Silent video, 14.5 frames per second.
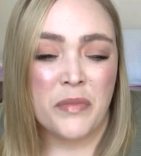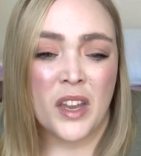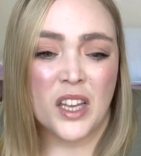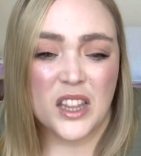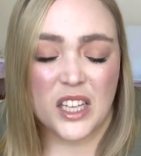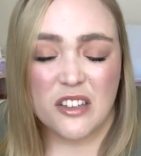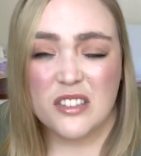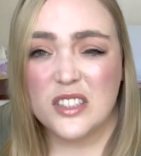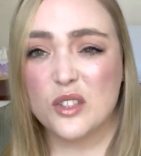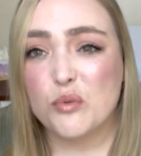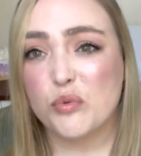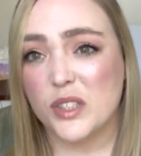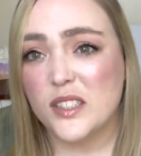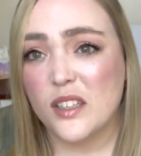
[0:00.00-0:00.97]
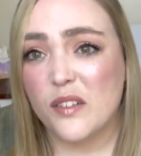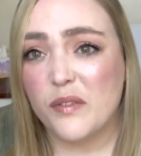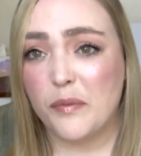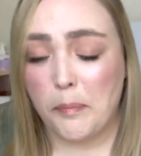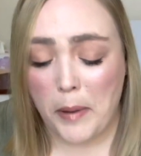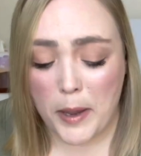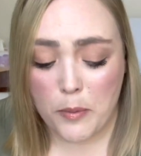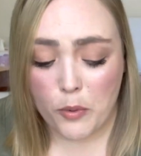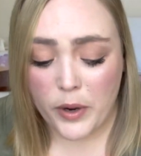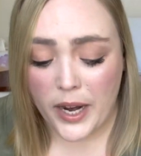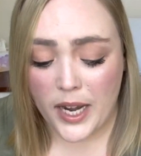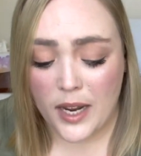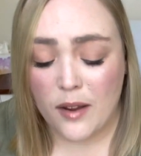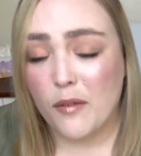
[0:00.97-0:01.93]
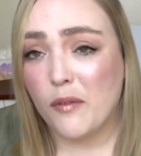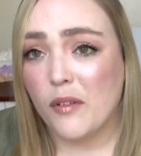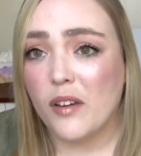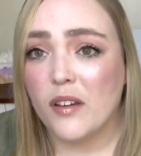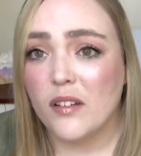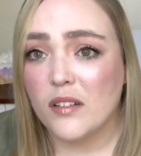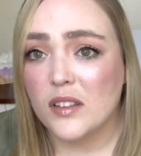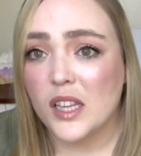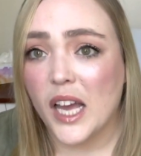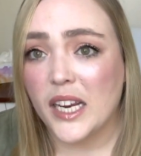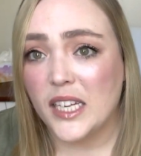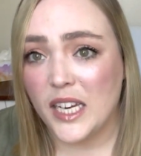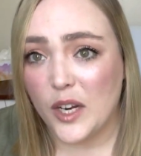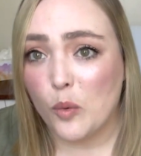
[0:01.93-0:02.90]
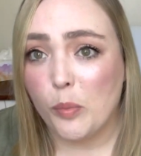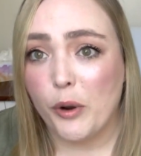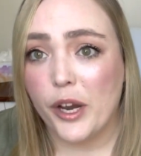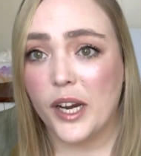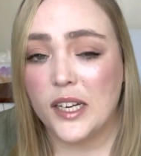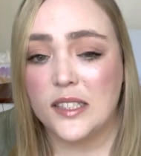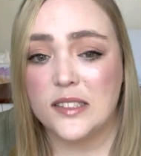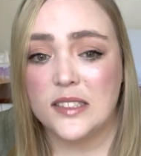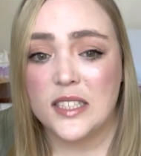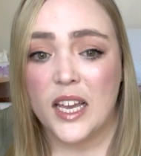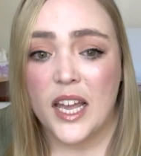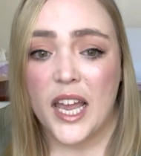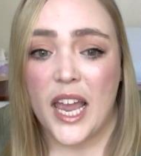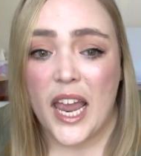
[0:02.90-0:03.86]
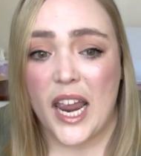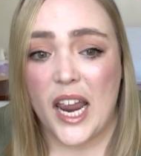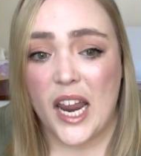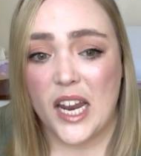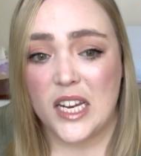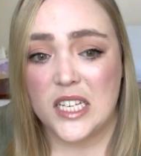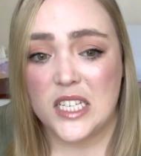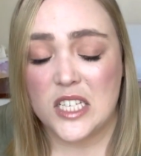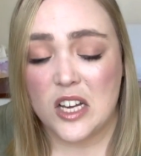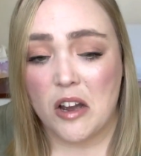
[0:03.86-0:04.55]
there is a risk of people getting like needle pricks, and